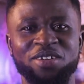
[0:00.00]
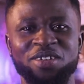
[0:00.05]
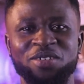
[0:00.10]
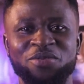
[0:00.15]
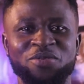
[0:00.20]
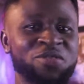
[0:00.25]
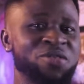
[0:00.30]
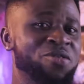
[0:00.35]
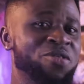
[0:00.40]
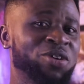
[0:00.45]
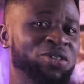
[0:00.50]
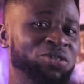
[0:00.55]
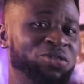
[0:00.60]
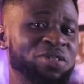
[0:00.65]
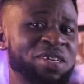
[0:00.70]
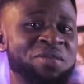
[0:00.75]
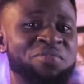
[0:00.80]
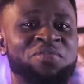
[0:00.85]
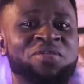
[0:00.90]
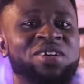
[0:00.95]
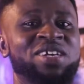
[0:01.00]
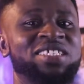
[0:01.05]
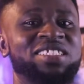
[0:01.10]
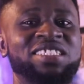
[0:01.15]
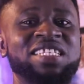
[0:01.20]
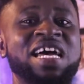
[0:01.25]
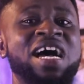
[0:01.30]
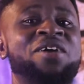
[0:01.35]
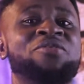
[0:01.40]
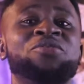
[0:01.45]
we got to a point
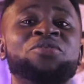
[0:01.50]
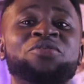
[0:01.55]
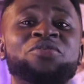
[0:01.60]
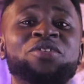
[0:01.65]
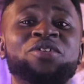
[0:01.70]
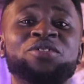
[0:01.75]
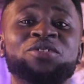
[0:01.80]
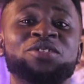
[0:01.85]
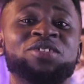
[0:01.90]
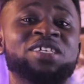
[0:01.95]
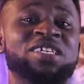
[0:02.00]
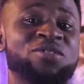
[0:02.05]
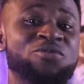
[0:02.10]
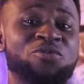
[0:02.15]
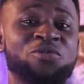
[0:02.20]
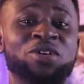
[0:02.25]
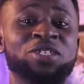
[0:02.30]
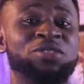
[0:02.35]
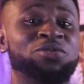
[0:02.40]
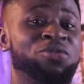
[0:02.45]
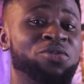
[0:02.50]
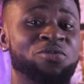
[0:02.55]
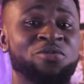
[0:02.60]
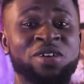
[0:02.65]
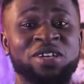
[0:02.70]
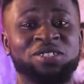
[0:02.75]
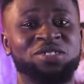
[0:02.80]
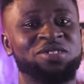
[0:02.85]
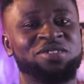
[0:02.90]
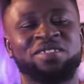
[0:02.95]
that we failed in what we
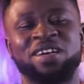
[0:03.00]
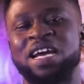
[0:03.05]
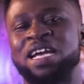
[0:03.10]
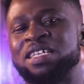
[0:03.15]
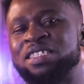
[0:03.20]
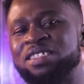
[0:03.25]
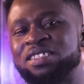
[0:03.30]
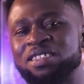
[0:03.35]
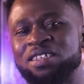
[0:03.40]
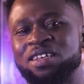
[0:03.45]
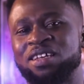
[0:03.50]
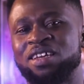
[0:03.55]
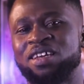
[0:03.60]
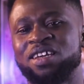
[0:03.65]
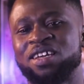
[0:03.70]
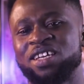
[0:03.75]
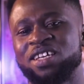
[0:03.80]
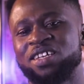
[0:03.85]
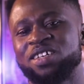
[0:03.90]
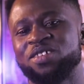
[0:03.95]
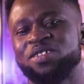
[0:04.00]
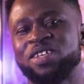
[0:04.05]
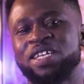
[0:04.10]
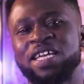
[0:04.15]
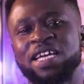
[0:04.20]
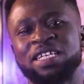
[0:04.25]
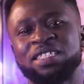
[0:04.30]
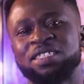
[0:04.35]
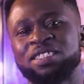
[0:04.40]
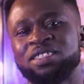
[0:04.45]
went to write. You
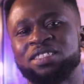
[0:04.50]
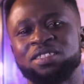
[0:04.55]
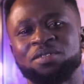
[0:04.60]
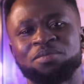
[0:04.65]
get it.